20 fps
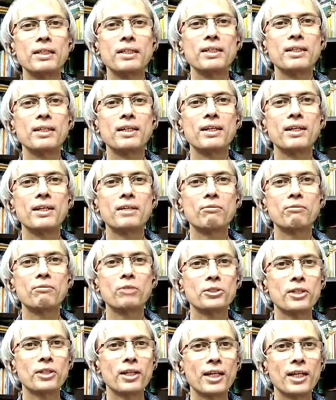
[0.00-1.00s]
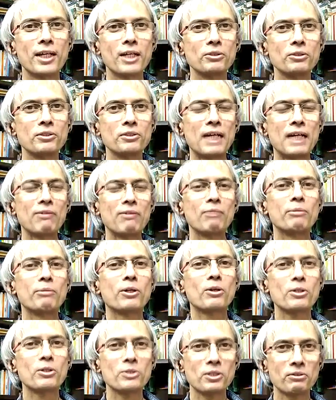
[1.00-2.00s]
Unfortunately, I couldn't travel because
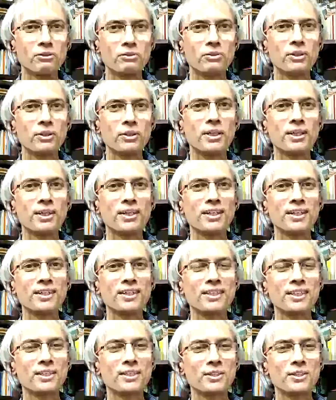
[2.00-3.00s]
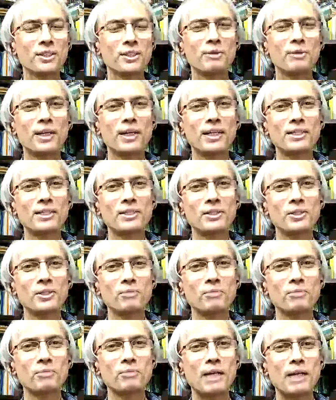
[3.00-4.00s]
of the coronavirus issue.
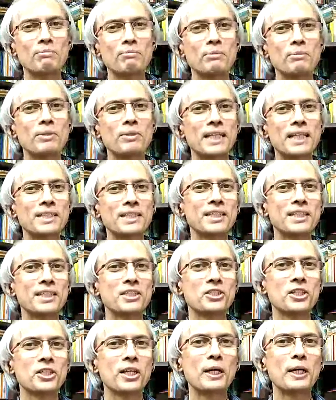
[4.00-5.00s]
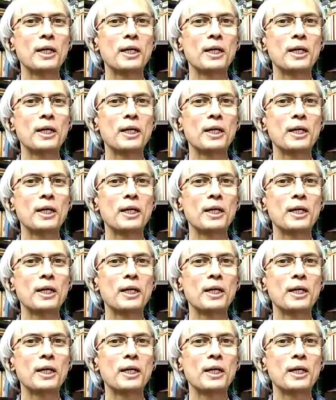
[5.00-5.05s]
Perhaps maybe next year, inshallah.